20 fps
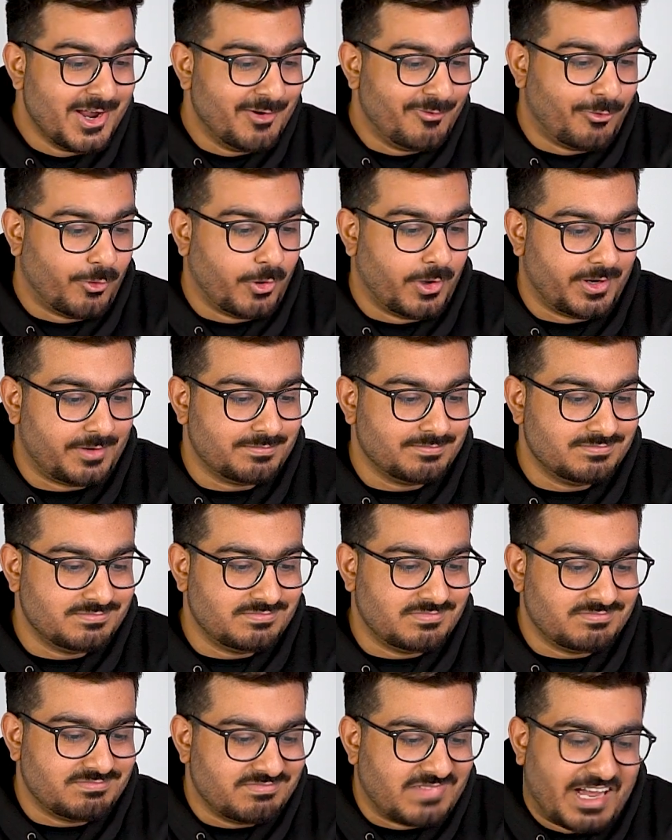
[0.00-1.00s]
for
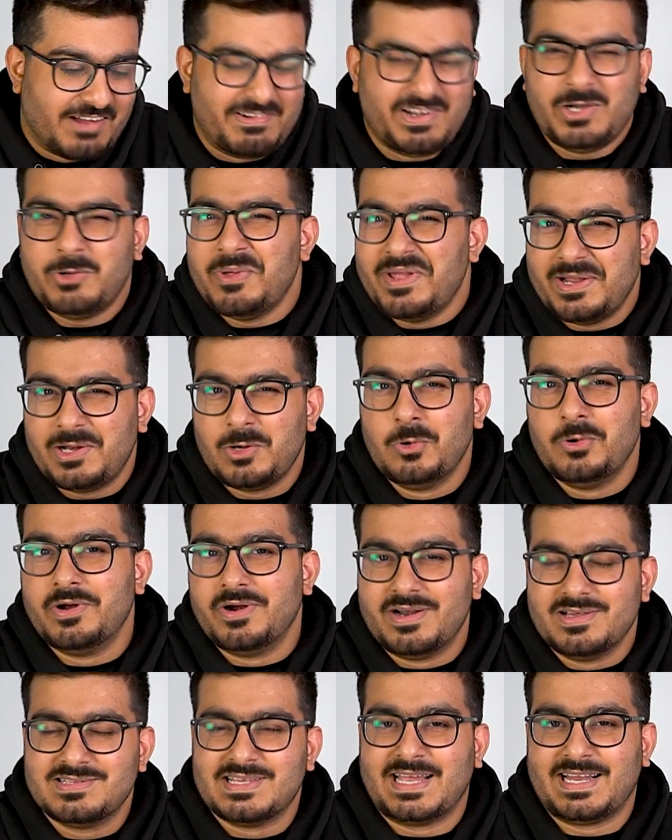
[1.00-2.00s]
having to include a
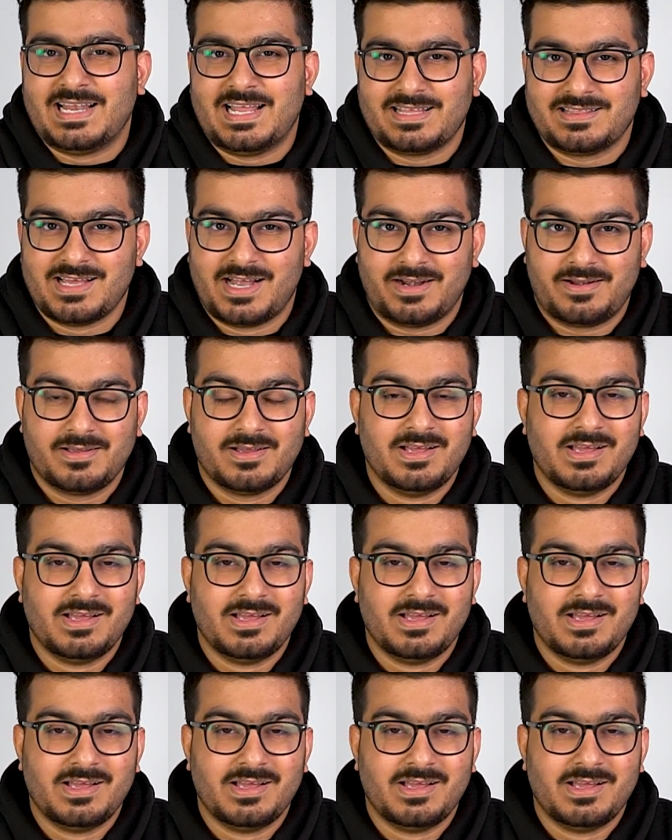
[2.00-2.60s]
design like that.